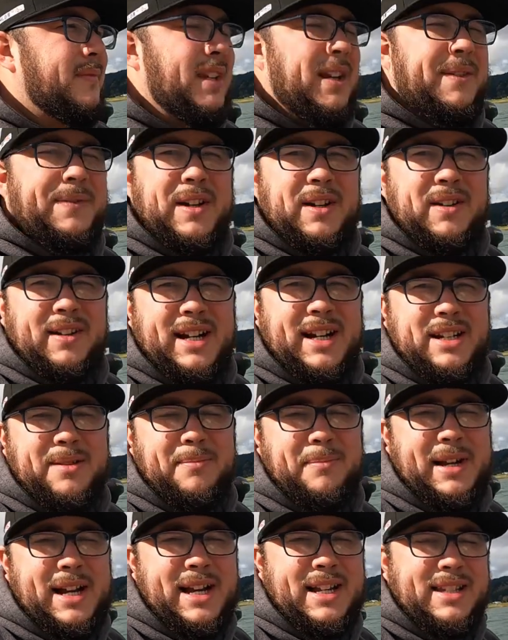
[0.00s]
If I don't catch a
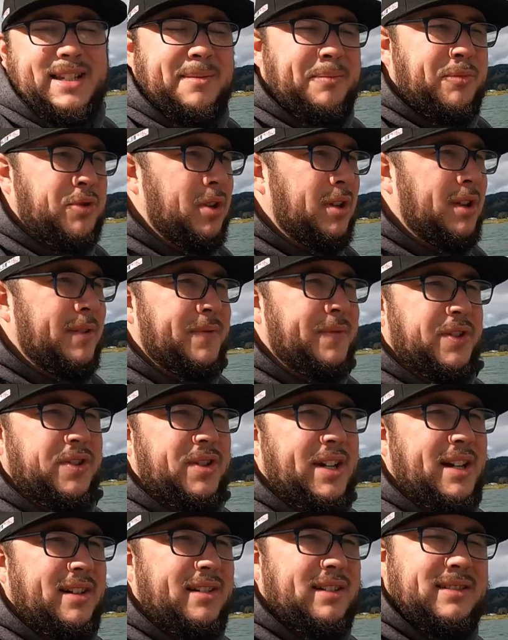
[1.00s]
bass, I'm trolling for
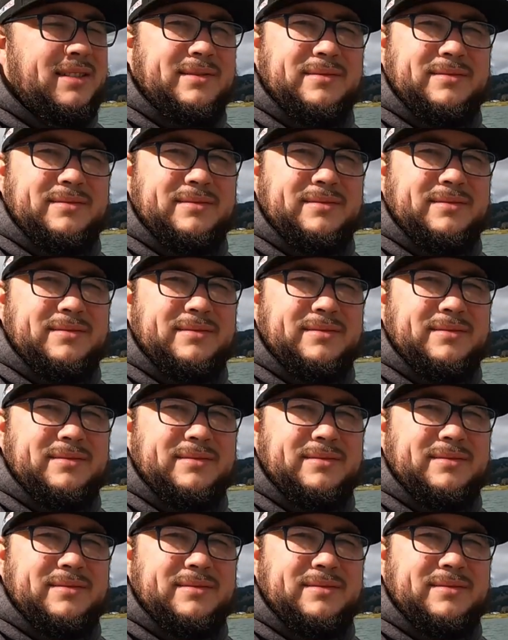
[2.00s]
trout.